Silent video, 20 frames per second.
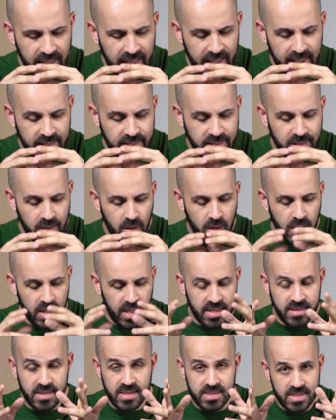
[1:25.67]
And
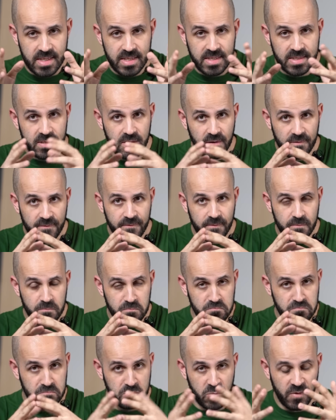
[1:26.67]
at the 6th of
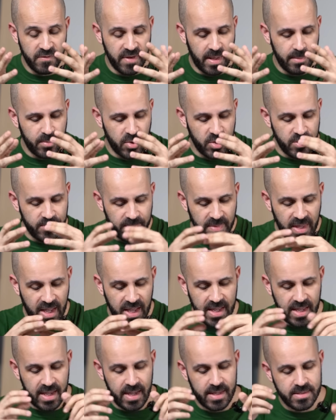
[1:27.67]
November,
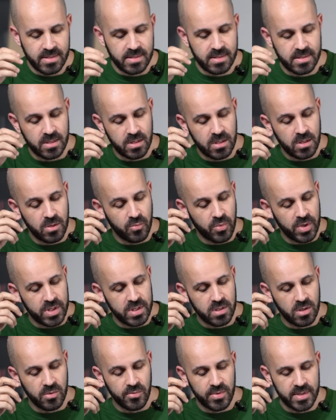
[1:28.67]
I had the
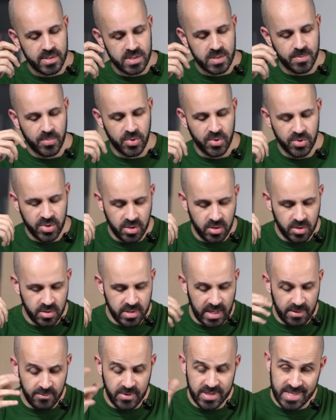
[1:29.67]
winter wheels put
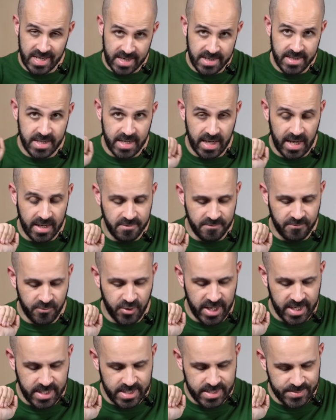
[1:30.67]
on, that was 89
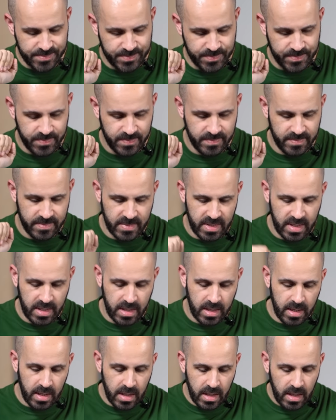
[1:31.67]
francs.
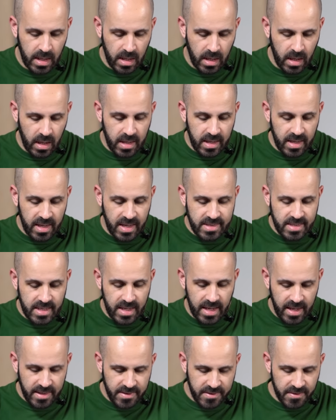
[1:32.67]
At the
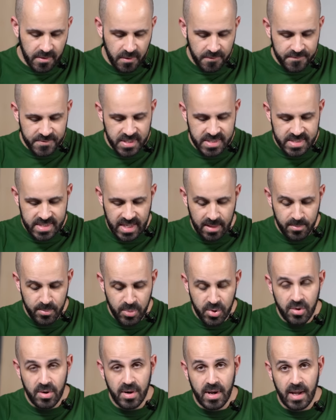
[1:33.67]
8th of
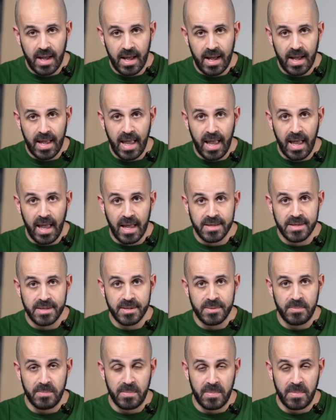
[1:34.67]
December, I had